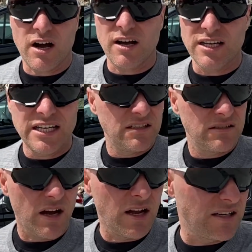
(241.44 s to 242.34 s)
Hailin,
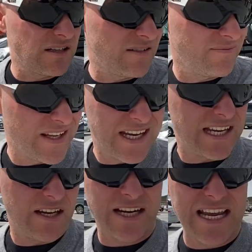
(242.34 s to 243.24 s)
Hailin,
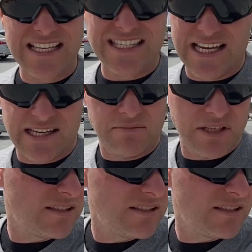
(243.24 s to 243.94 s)
I can't say it, but